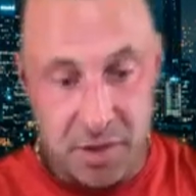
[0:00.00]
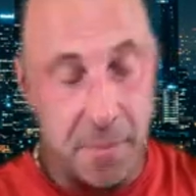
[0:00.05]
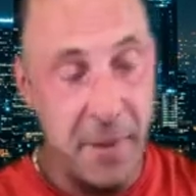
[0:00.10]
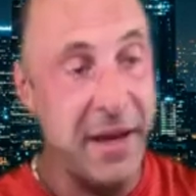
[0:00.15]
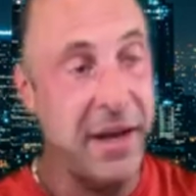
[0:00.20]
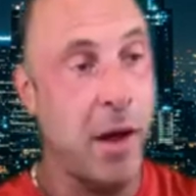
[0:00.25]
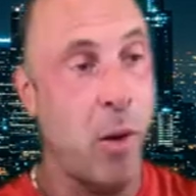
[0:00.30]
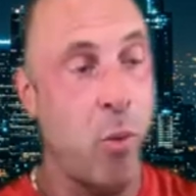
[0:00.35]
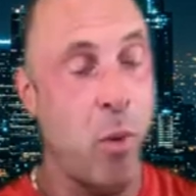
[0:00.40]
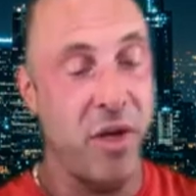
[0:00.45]

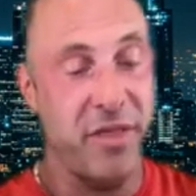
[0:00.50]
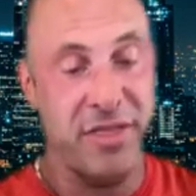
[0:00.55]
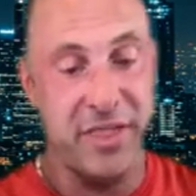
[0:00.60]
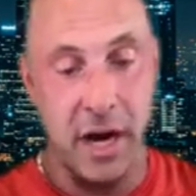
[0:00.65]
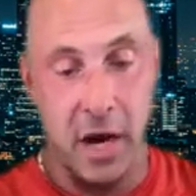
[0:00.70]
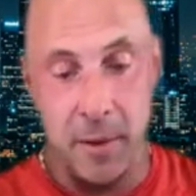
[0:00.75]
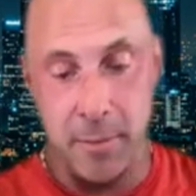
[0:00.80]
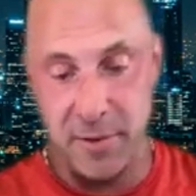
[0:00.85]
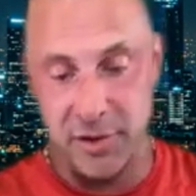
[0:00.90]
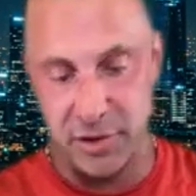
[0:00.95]
depending on
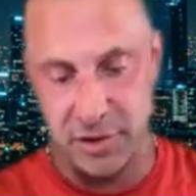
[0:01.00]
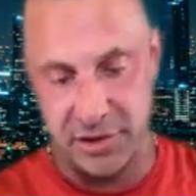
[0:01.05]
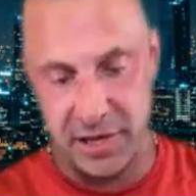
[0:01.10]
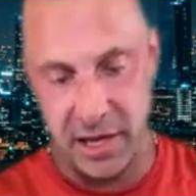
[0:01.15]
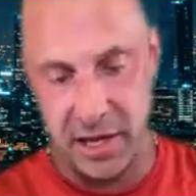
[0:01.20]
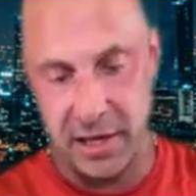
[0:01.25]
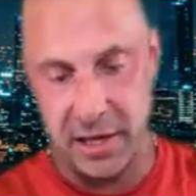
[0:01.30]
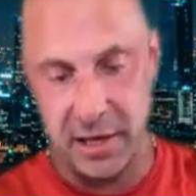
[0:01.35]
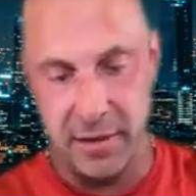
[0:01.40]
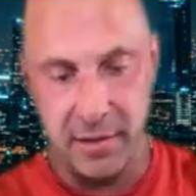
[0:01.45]
what therapies you're
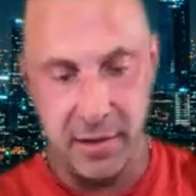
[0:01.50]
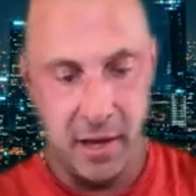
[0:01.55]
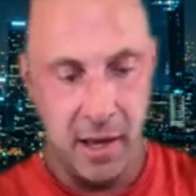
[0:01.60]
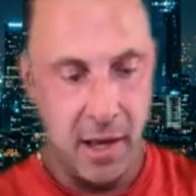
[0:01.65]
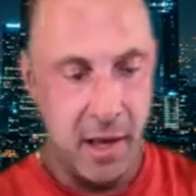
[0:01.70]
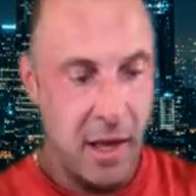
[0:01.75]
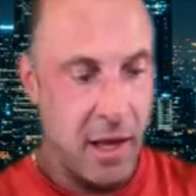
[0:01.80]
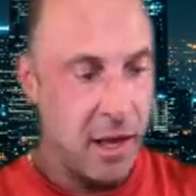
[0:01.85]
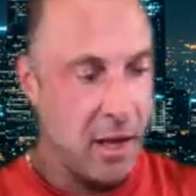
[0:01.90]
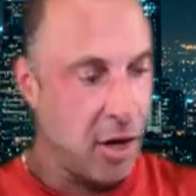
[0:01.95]
taking,
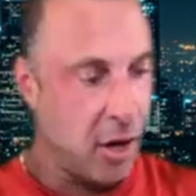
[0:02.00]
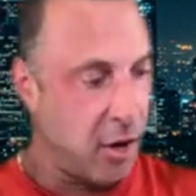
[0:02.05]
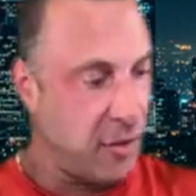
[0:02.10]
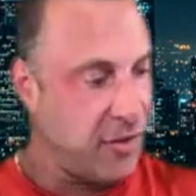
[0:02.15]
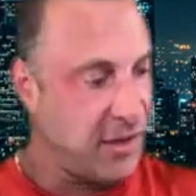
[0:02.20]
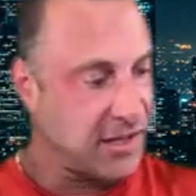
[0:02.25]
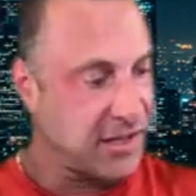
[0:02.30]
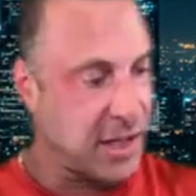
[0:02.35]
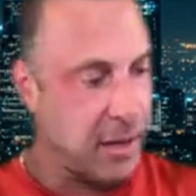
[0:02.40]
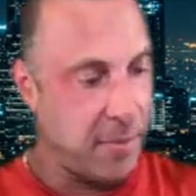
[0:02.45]
you
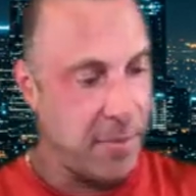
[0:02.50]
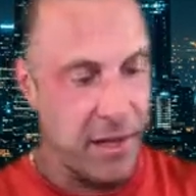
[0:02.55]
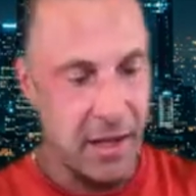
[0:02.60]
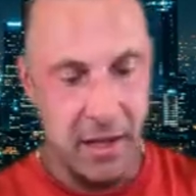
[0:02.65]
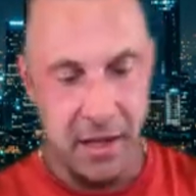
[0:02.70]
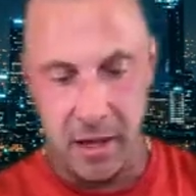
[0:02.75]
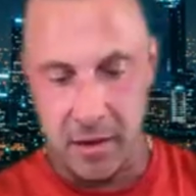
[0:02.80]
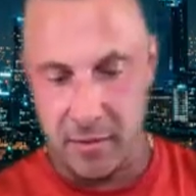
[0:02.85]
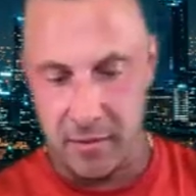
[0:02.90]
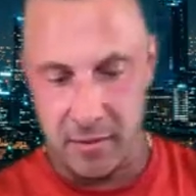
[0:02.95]
know, this could
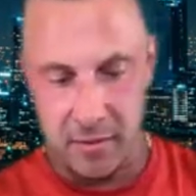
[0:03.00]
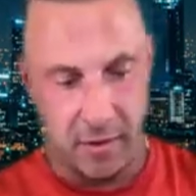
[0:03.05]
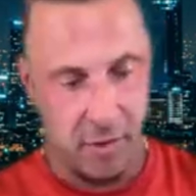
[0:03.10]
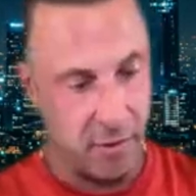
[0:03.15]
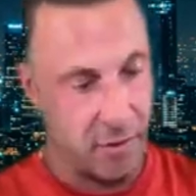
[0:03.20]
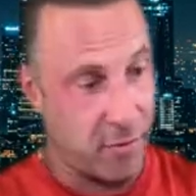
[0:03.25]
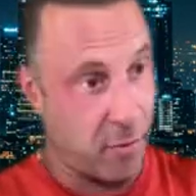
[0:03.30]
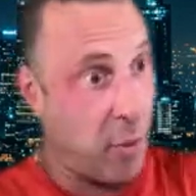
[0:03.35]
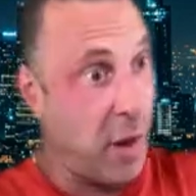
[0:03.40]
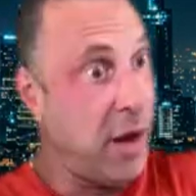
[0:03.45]
be,
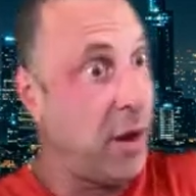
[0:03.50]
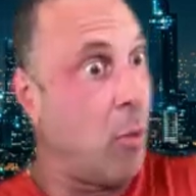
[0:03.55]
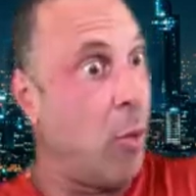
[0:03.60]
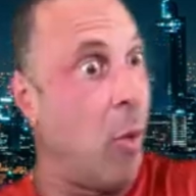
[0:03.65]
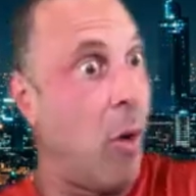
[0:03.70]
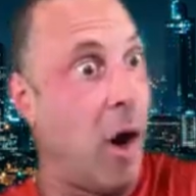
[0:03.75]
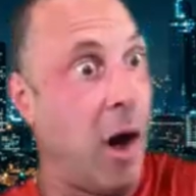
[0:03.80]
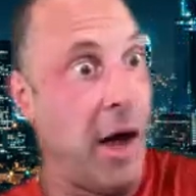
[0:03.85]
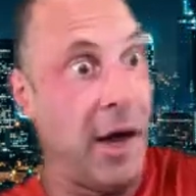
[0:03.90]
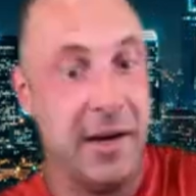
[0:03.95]
you know, the week
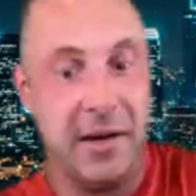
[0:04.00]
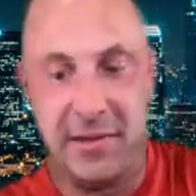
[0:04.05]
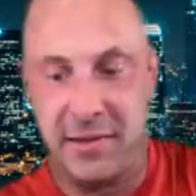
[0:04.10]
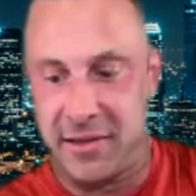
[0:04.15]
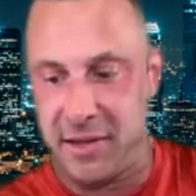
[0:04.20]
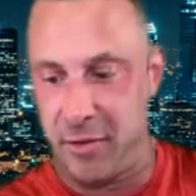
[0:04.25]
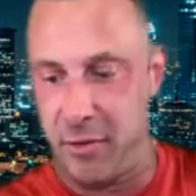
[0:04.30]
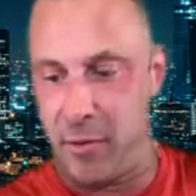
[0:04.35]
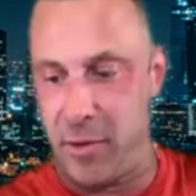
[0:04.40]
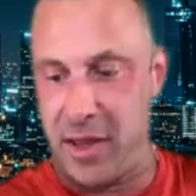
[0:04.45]

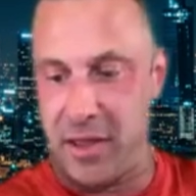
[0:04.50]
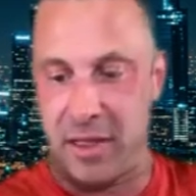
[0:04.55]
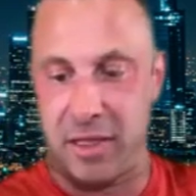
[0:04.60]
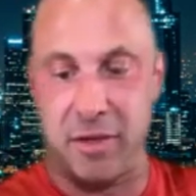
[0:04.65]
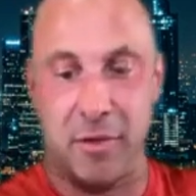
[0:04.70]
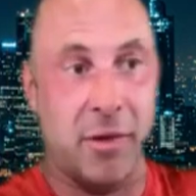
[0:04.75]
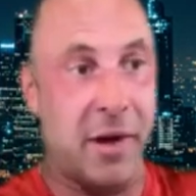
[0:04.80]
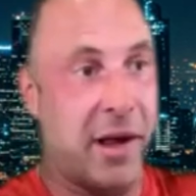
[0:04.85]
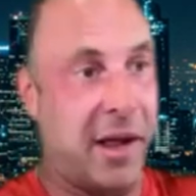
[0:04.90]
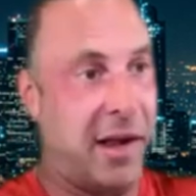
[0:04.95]
one to week
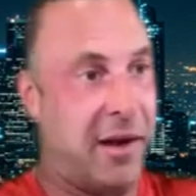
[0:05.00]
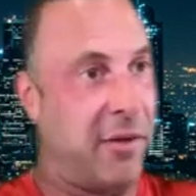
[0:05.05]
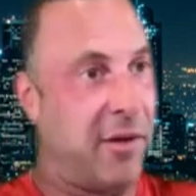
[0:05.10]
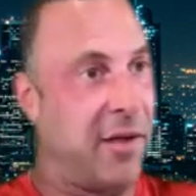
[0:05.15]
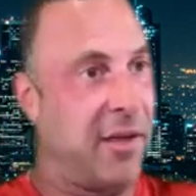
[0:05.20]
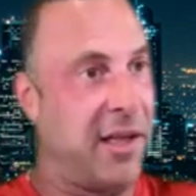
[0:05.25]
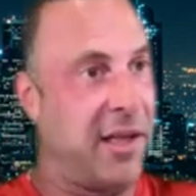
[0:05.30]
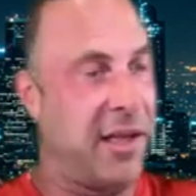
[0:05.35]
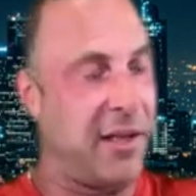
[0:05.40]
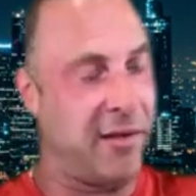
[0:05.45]
three,
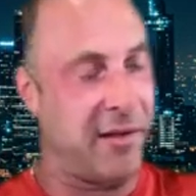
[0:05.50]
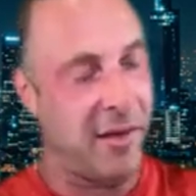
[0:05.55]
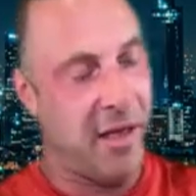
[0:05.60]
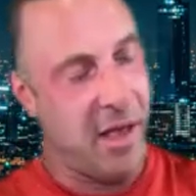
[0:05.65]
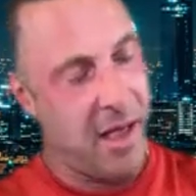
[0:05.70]
really.